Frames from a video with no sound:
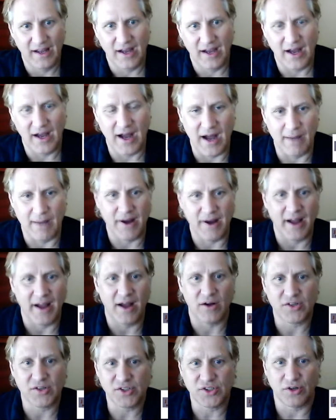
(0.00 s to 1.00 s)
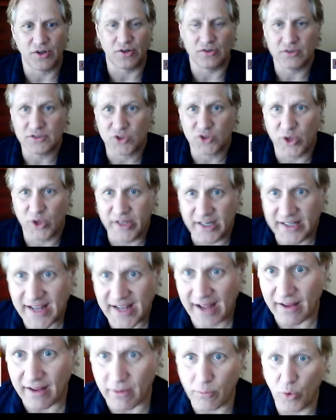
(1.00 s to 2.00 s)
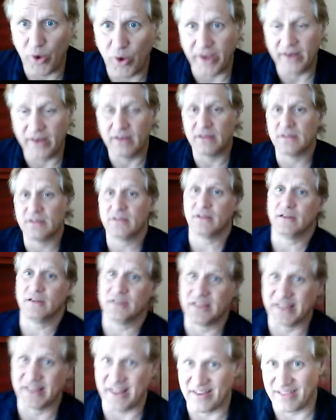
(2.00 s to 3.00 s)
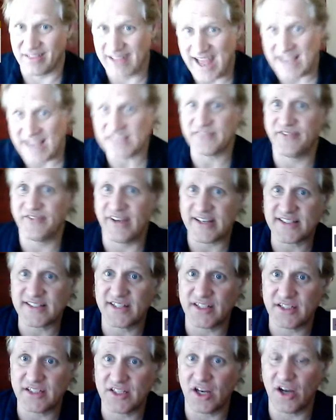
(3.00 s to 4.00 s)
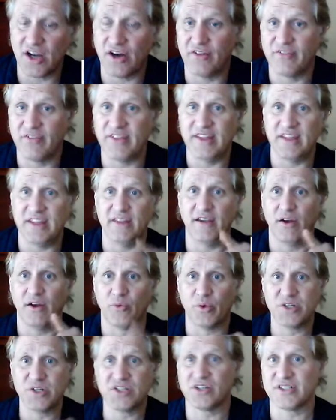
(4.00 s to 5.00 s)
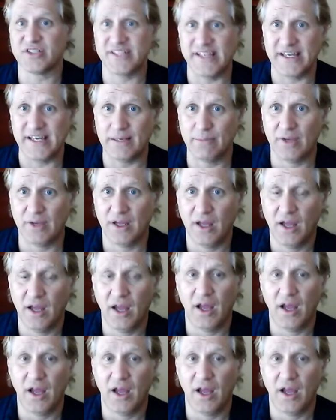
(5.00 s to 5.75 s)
I also traded Tyler Boyd, the last vestige of the original team,